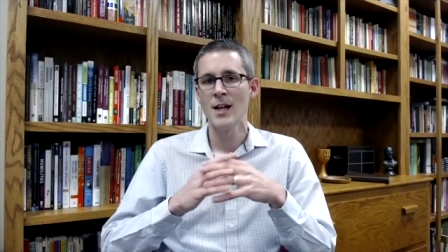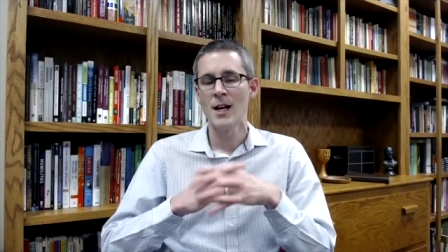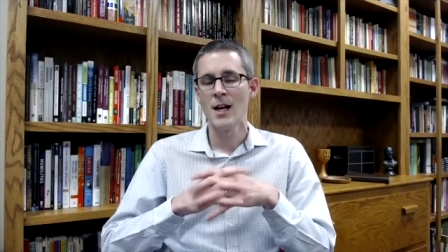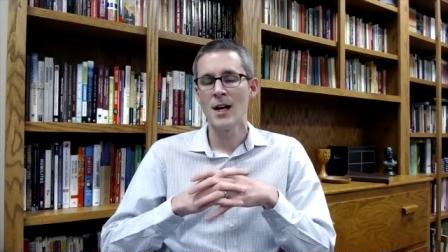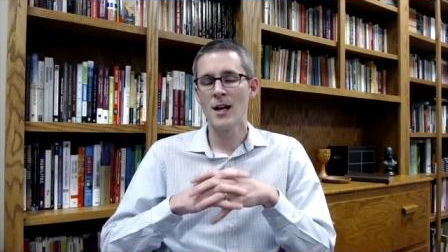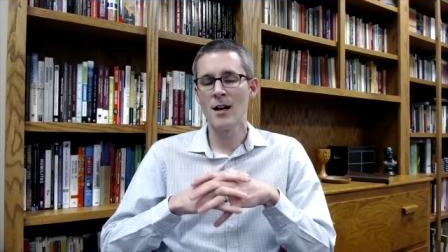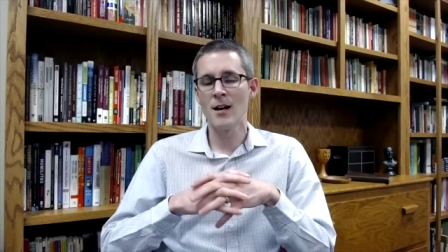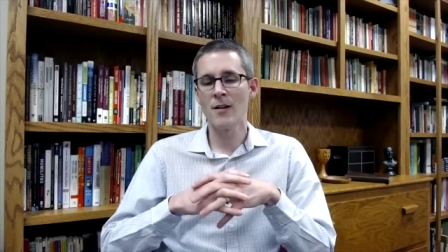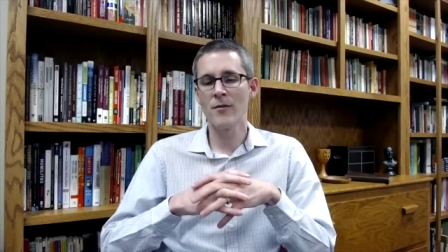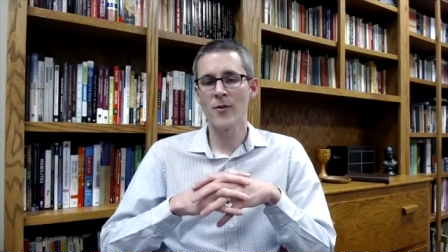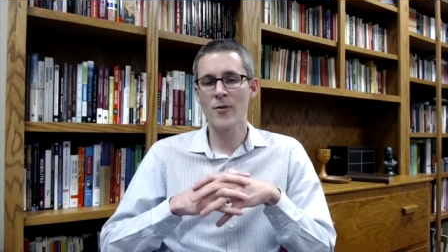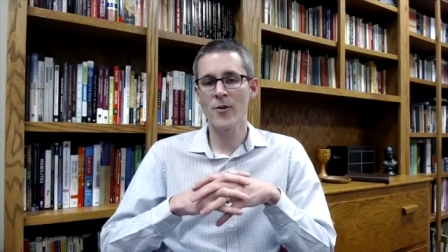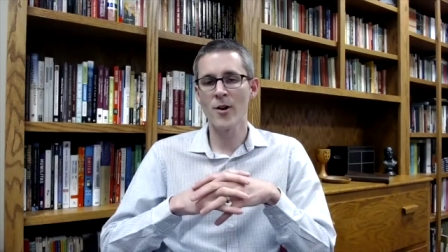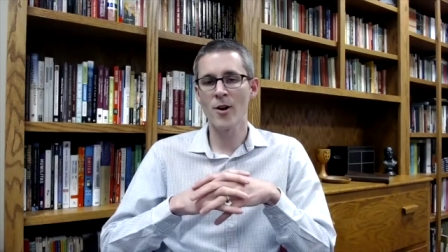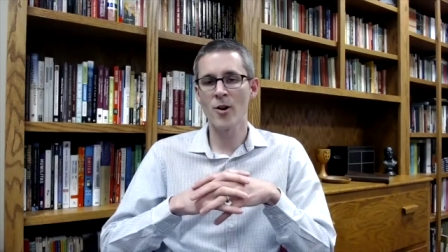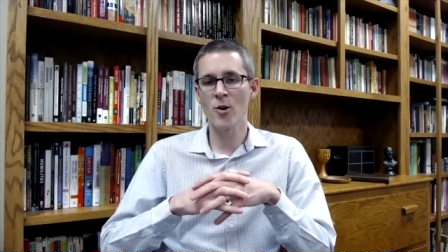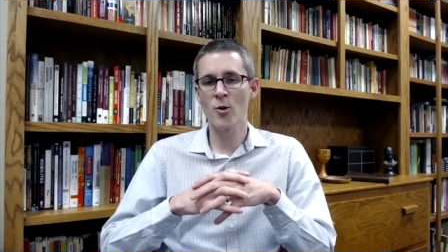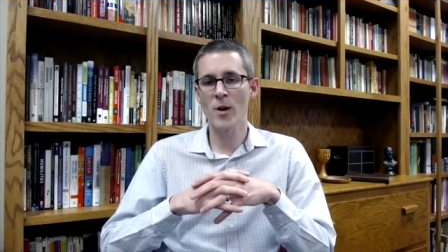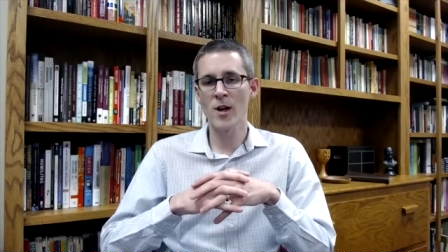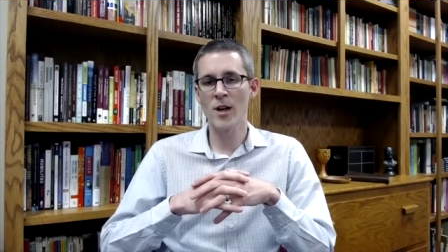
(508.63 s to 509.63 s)
uh, for their
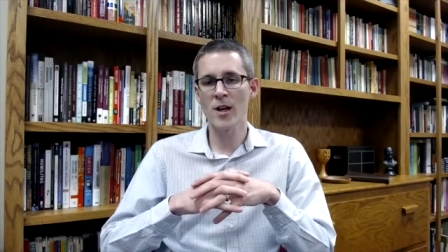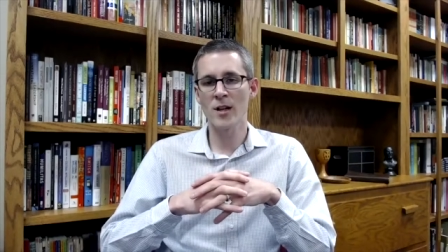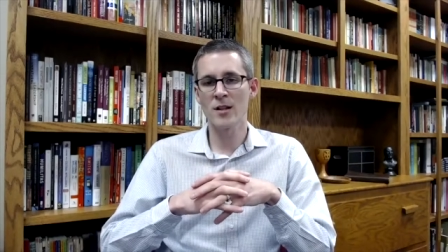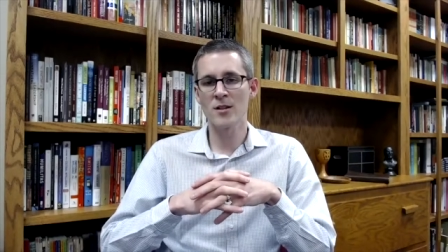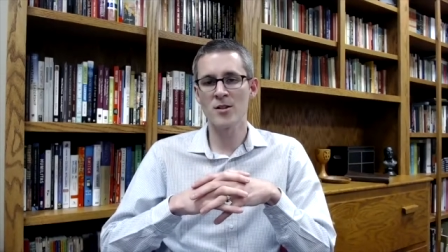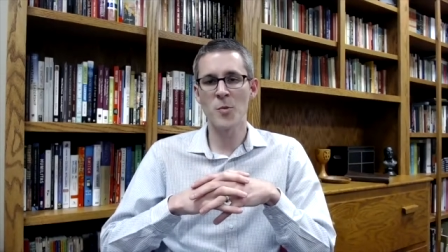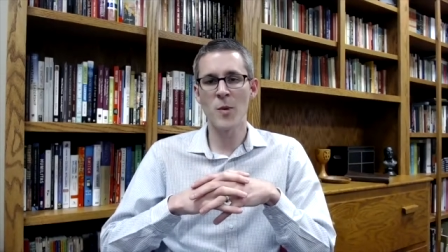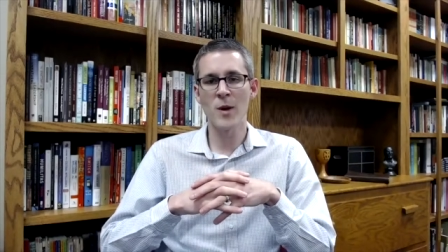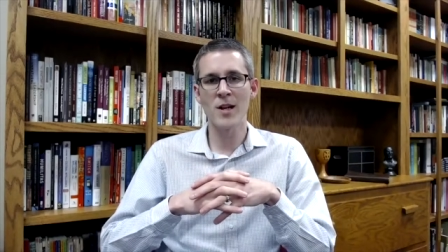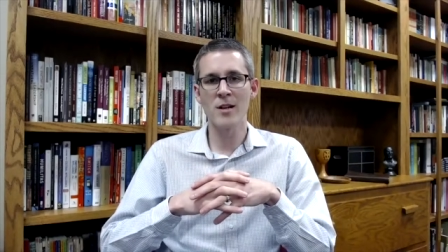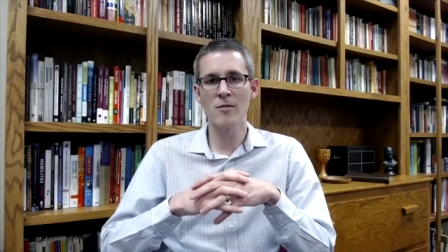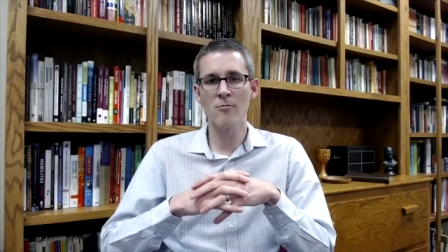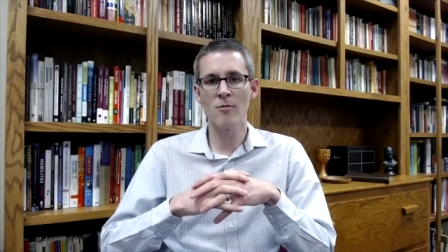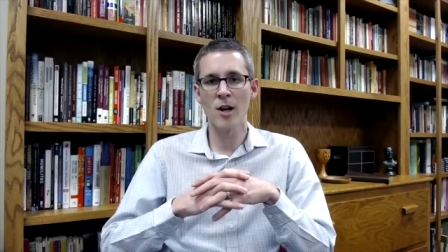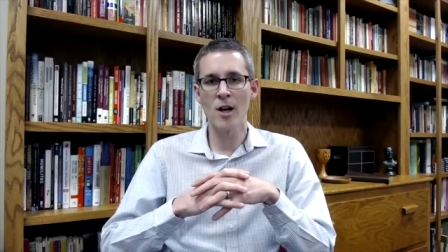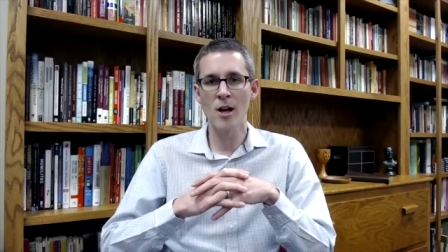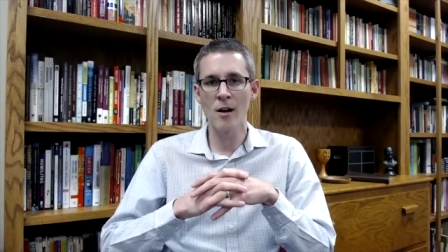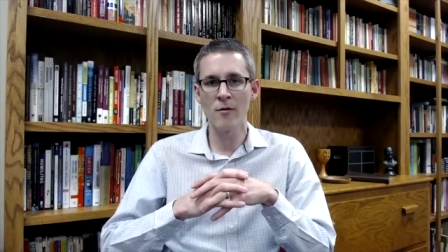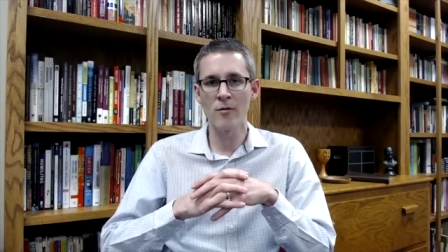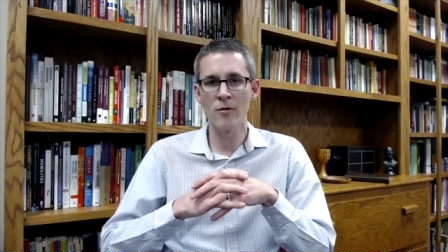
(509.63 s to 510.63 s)
quick and speedy
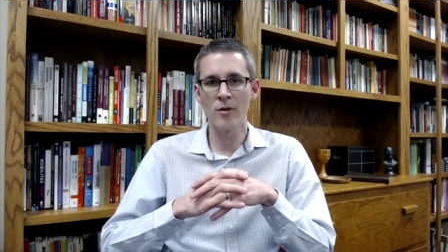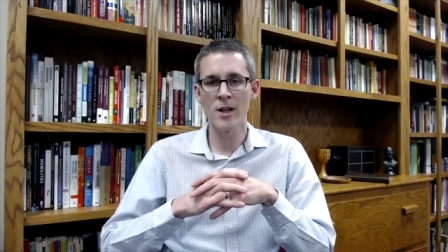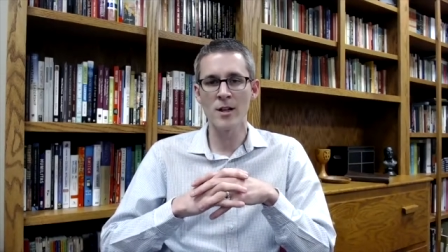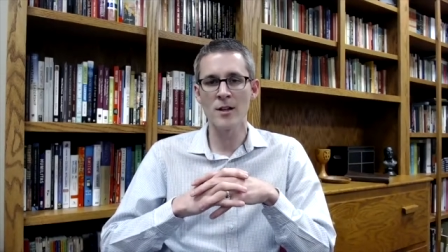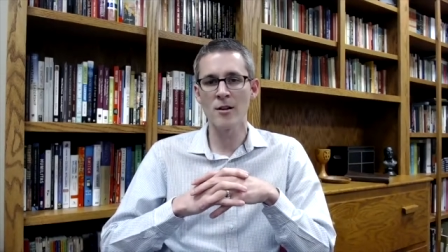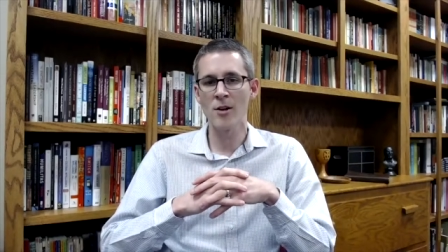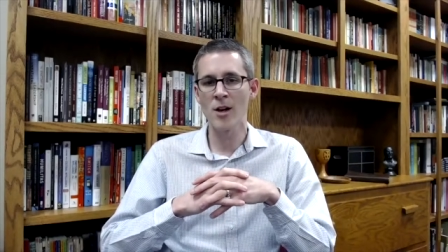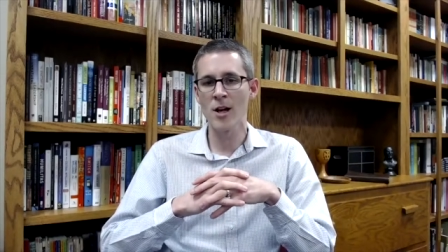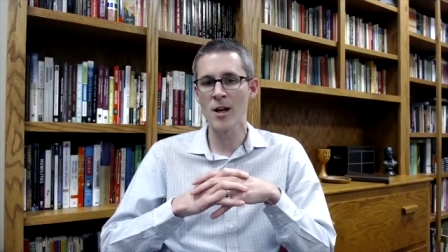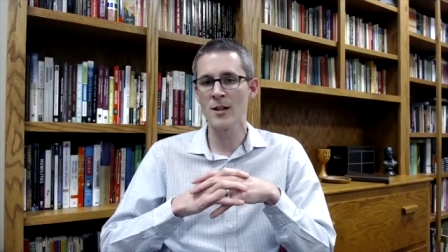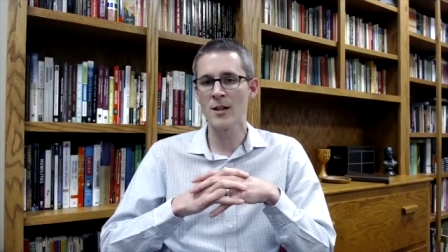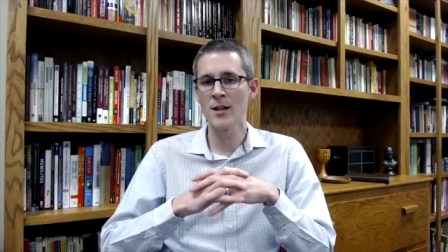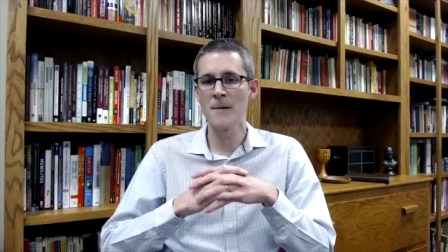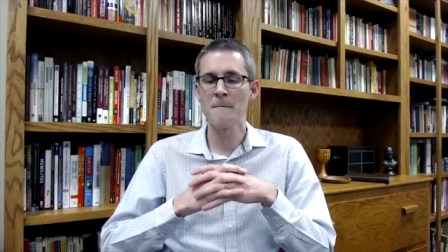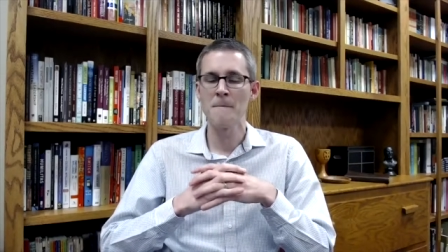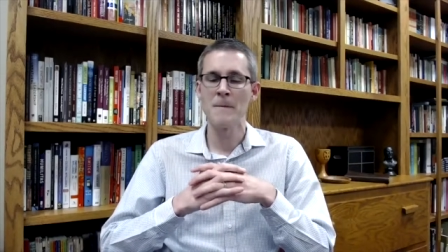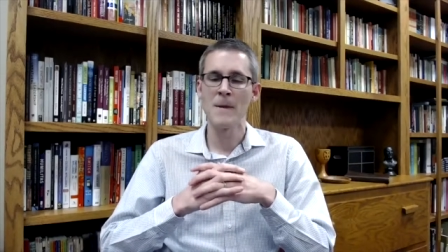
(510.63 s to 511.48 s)
recovery and their healing